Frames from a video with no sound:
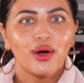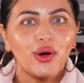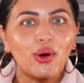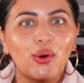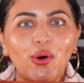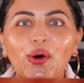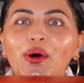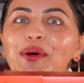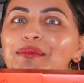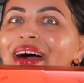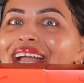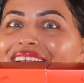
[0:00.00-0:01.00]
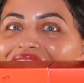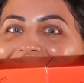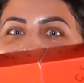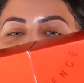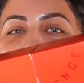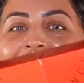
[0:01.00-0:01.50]
Oh my
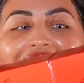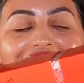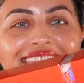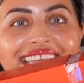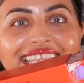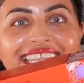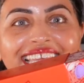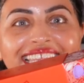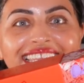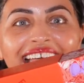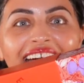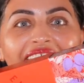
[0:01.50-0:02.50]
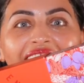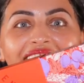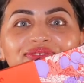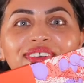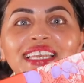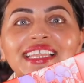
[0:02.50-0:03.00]
god! This is the
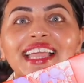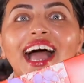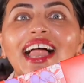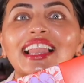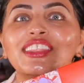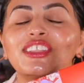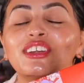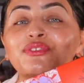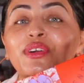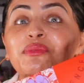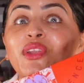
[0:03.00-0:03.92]
advent calendar from